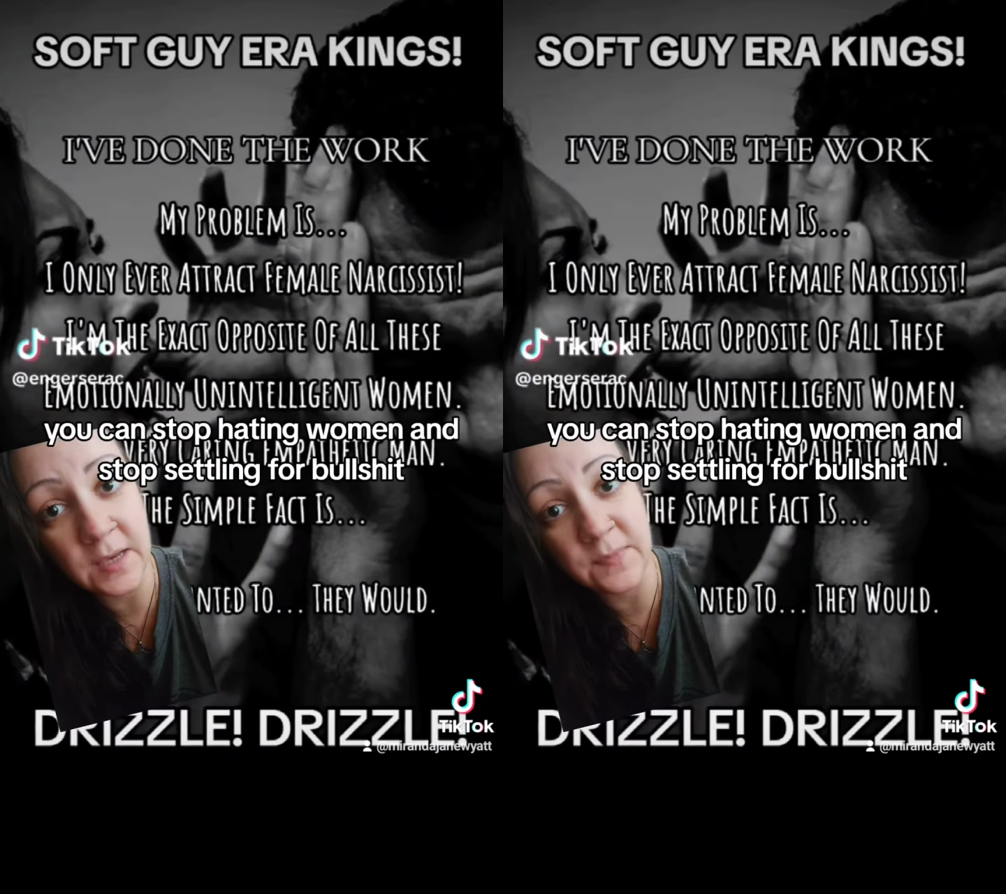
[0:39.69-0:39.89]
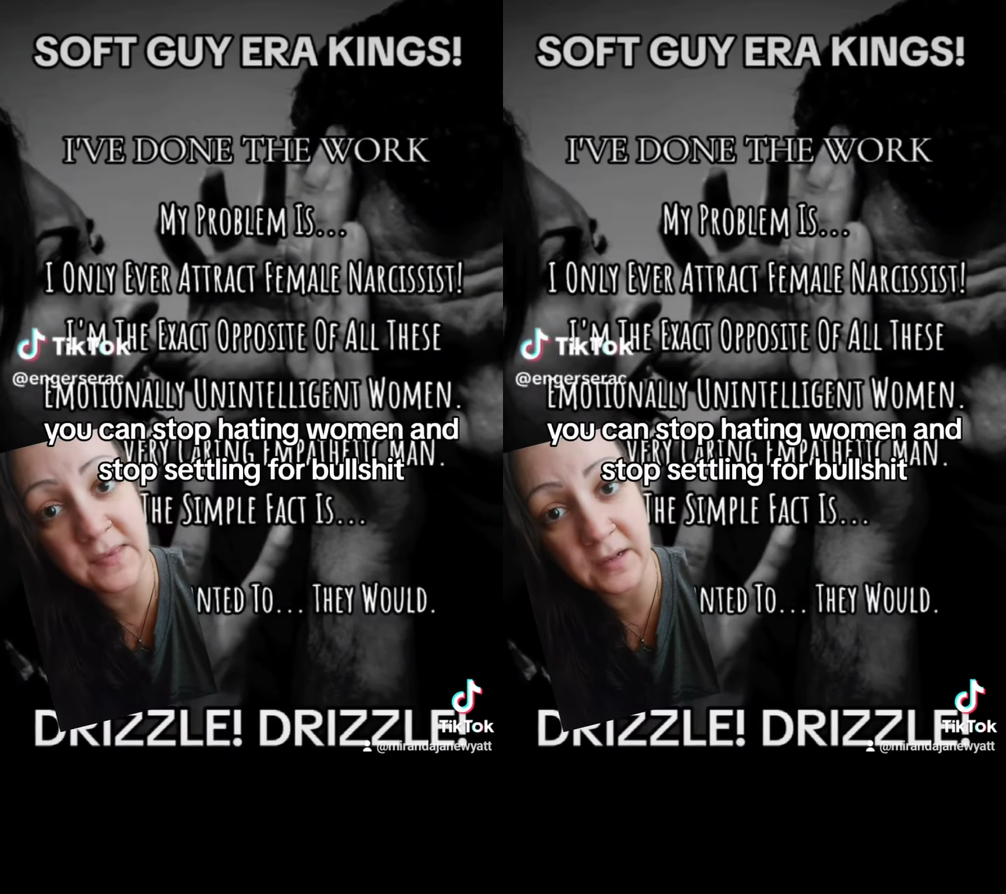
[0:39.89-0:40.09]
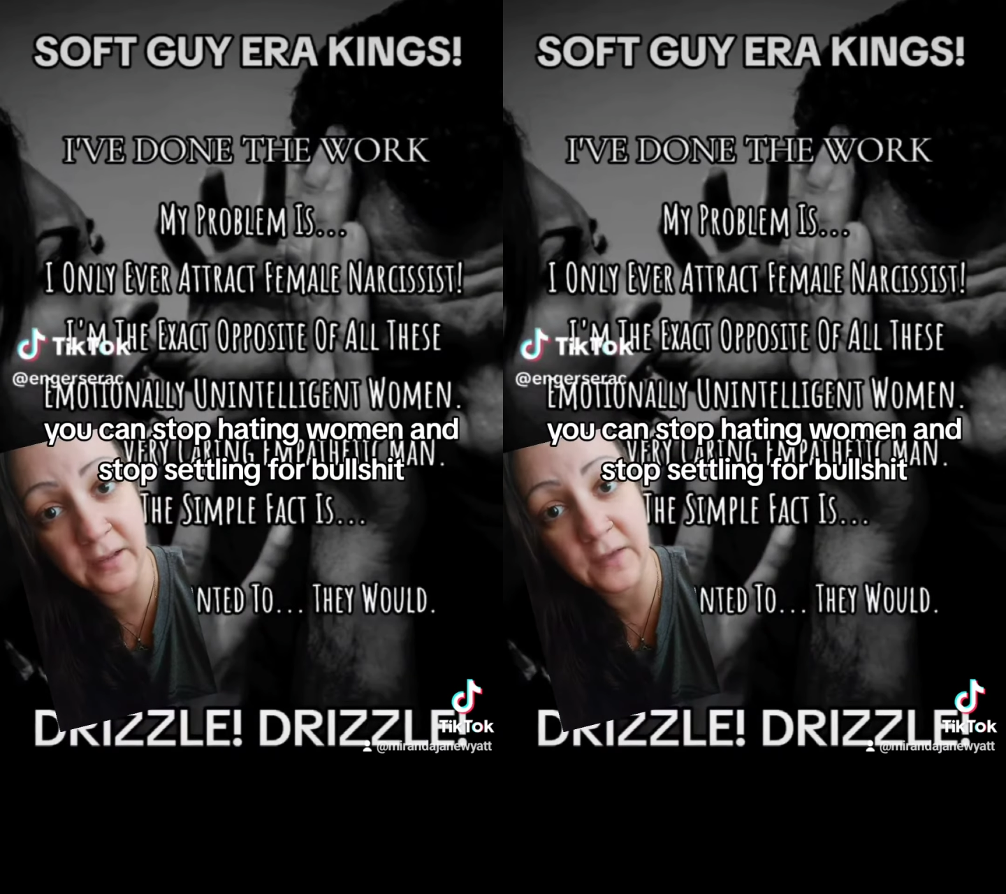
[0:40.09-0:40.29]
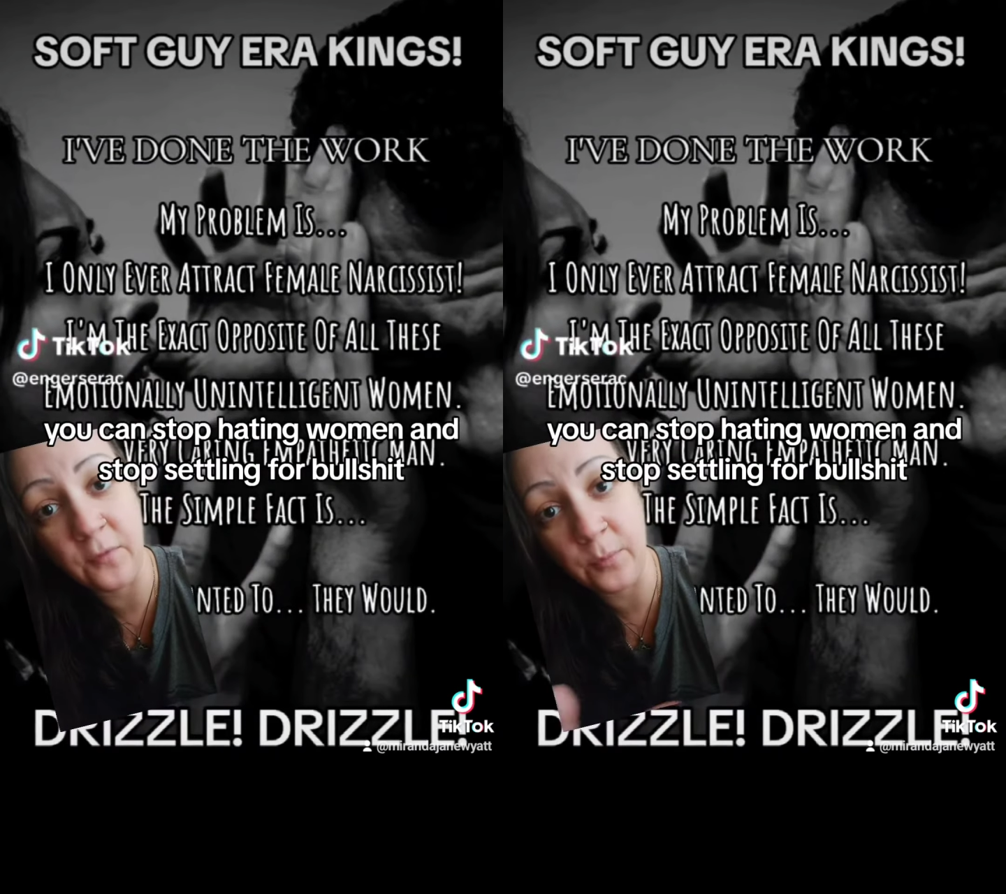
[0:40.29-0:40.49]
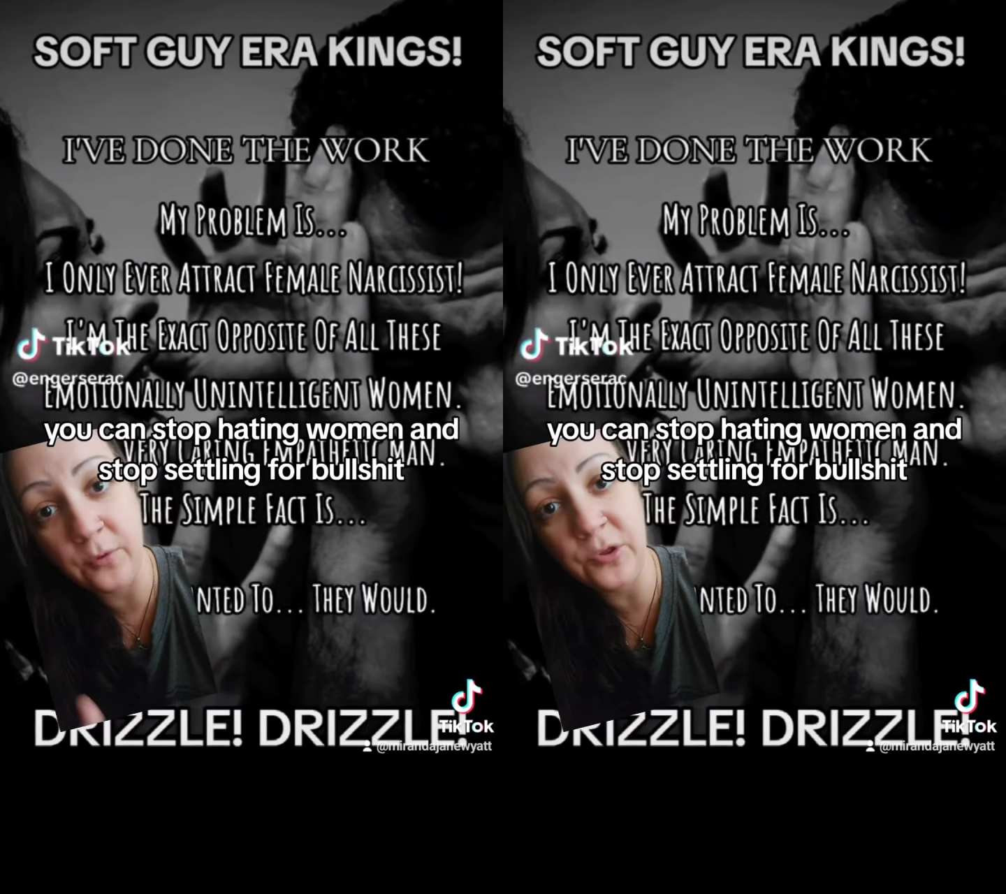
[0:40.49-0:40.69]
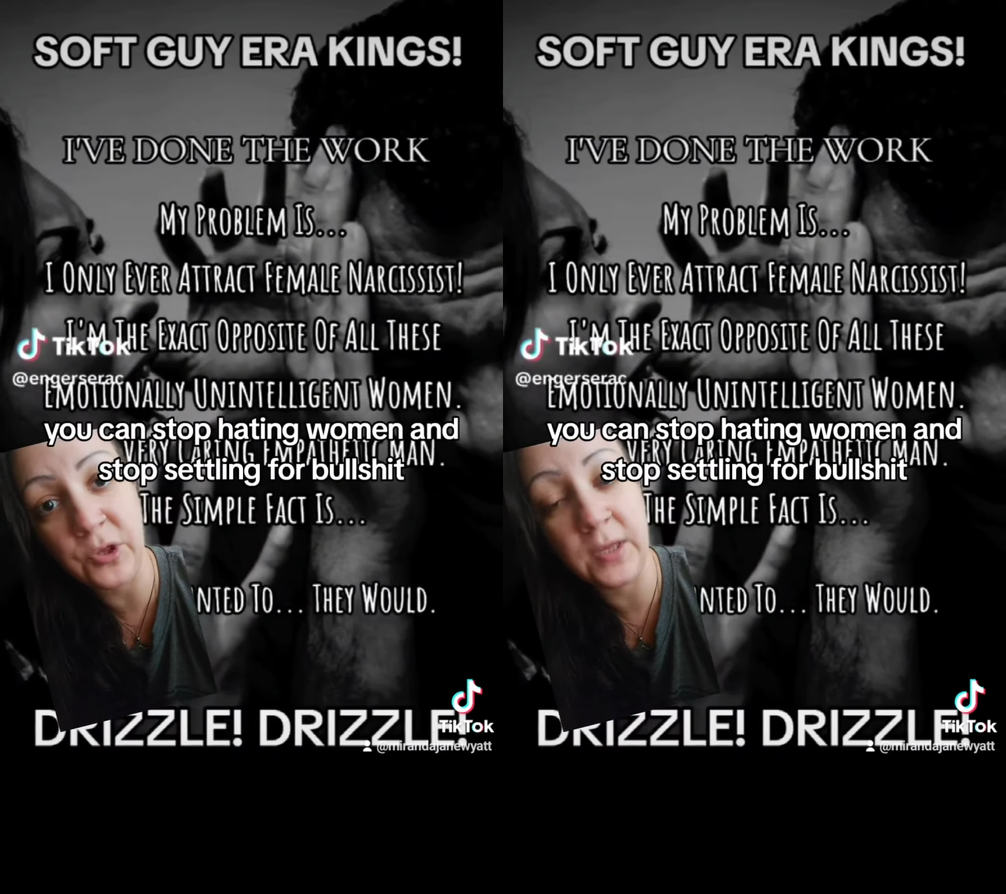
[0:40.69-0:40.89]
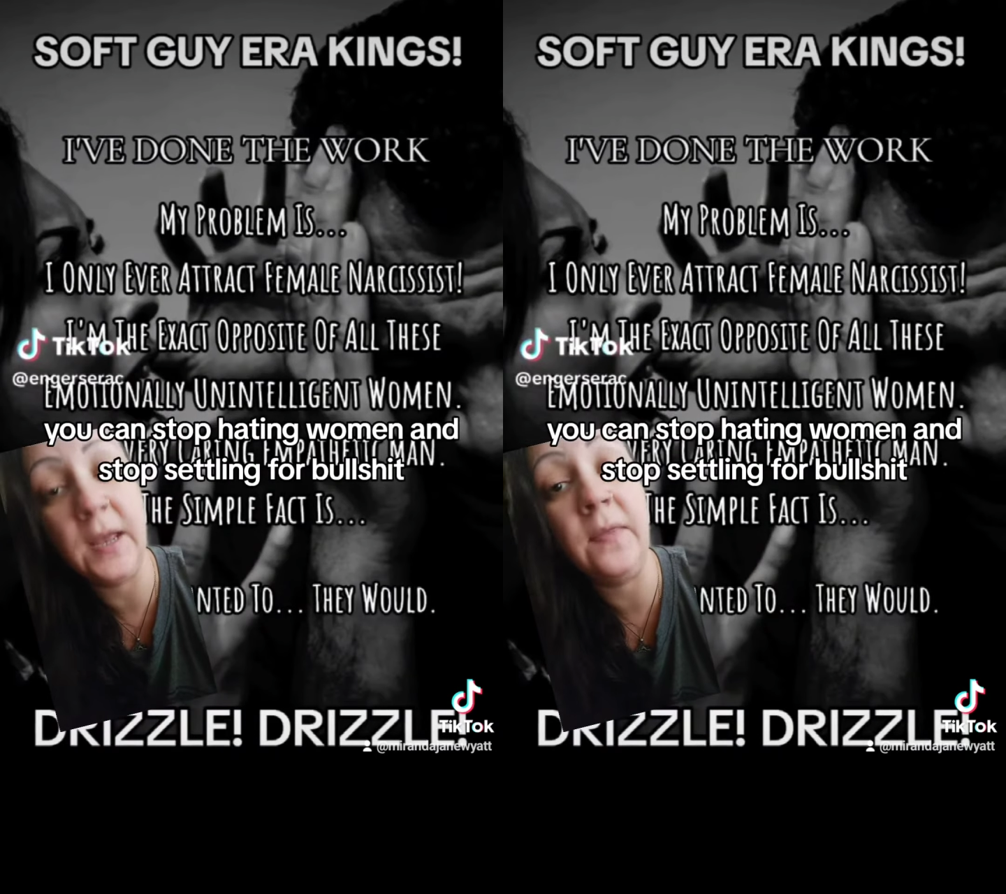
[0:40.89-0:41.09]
stop settling for bullshit